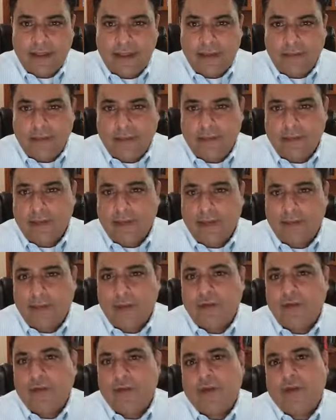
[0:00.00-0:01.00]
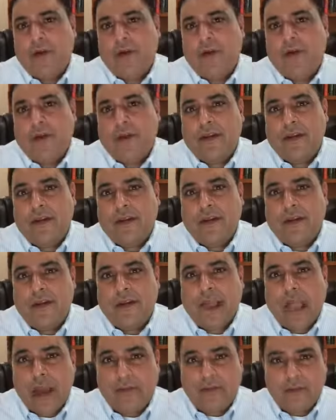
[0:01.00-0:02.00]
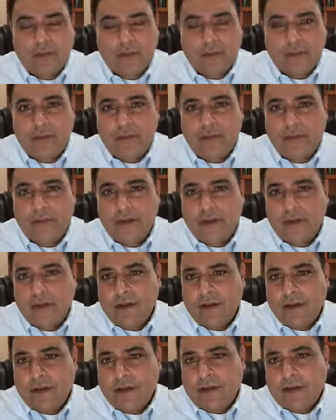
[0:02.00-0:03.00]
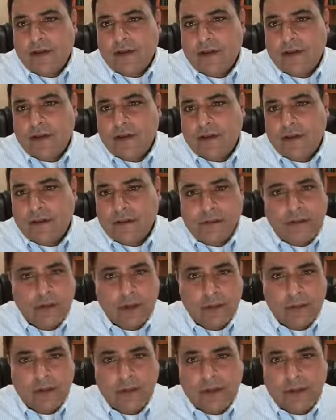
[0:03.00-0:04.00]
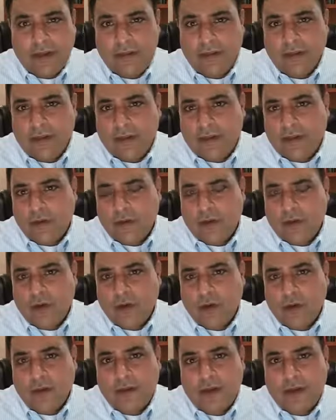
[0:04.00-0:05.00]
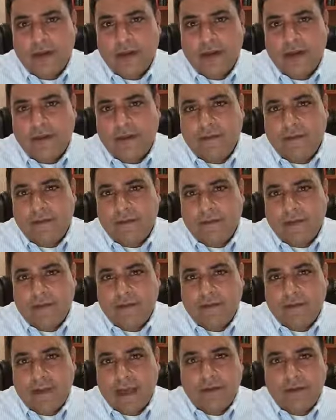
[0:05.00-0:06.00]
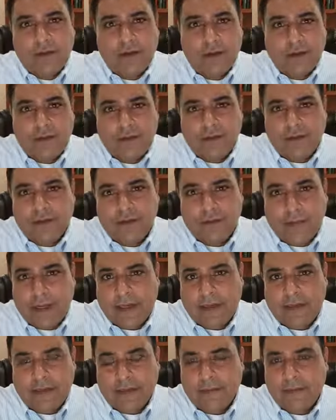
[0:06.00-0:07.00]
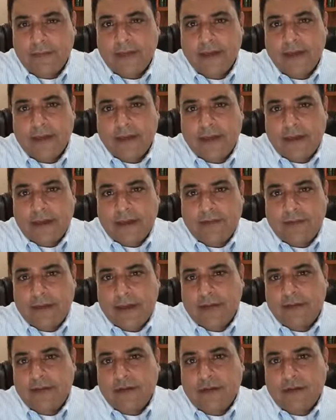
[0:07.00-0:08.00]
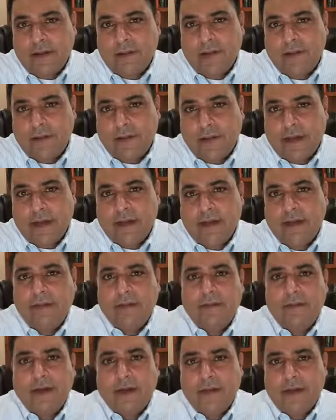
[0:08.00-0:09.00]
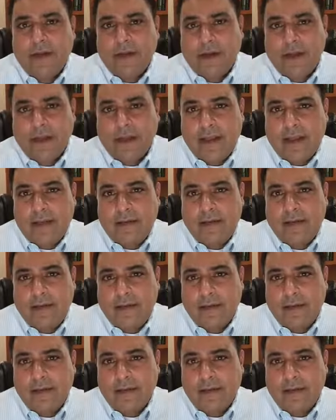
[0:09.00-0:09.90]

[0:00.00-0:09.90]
they would measure their urine afterwards, a few hours later, and then determine if mannitol levels spiked up. And if mannitol levels spiked up, that would indicate